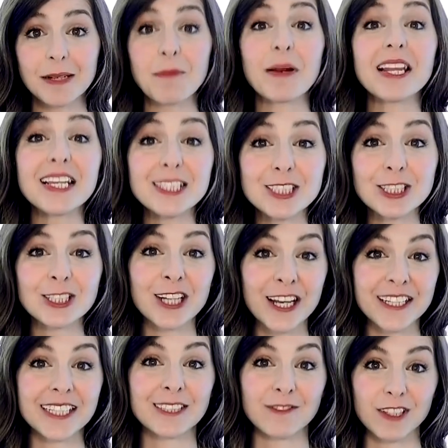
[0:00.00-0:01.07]
please share
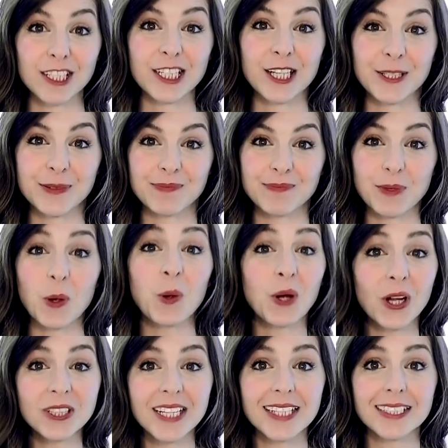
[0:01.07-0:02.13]
this video or
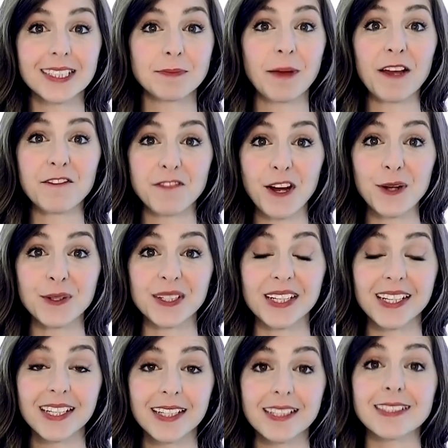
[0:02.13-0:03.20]
contact us by phone
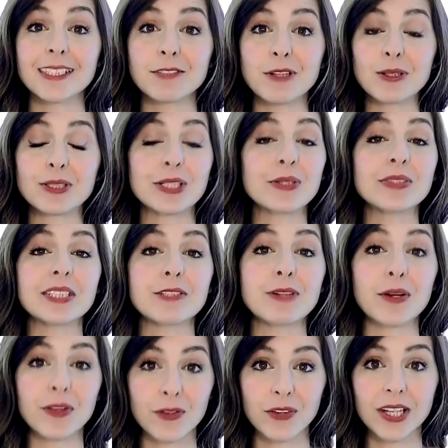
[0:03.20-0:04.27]

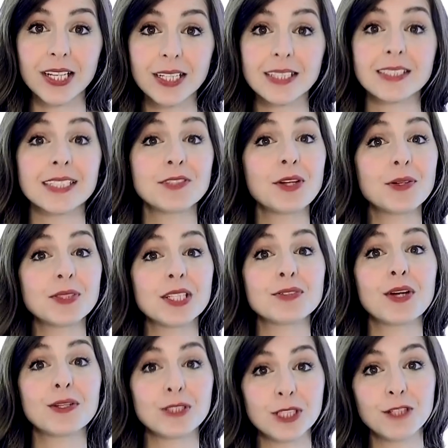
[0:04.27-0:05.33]
0203
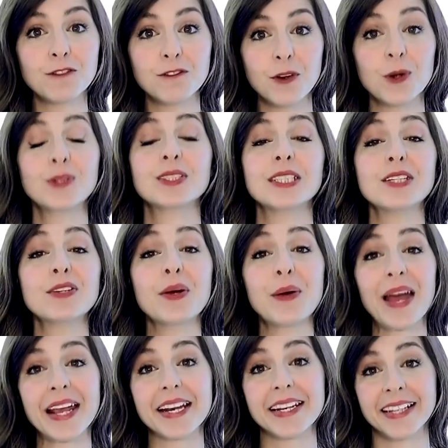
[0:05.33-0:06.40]

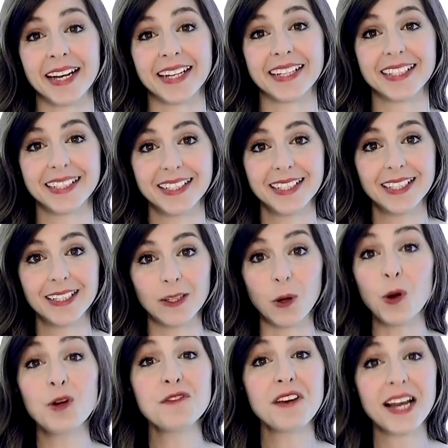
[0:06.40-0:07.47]
0024089
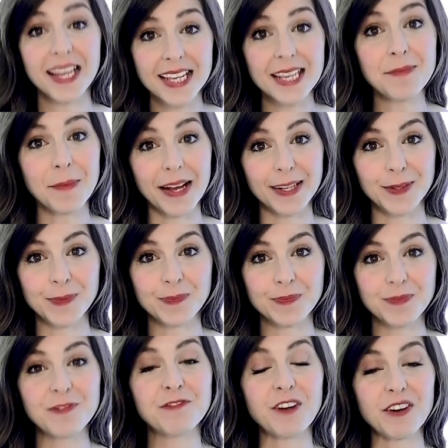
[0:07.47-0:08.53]
or via email
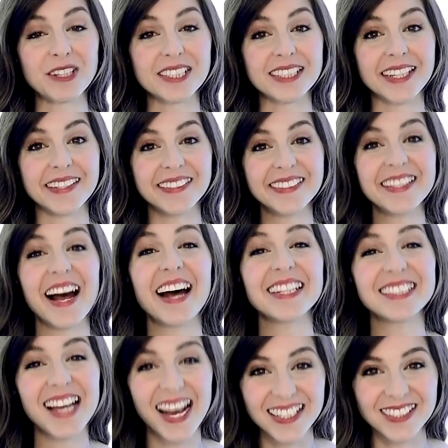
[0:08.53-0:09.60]
foresthill
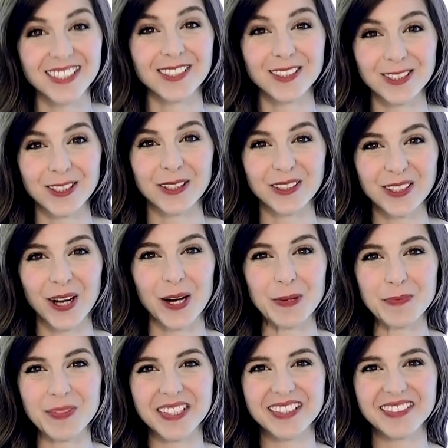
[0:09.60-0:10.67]
at
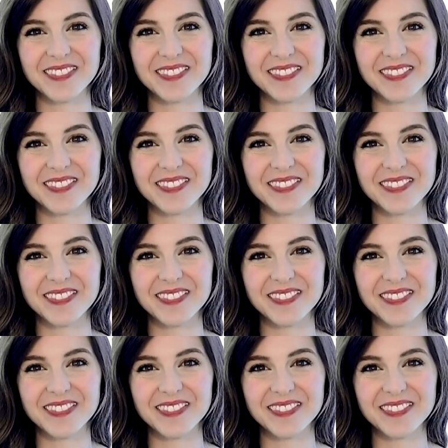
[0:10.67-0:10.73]
hunters.com.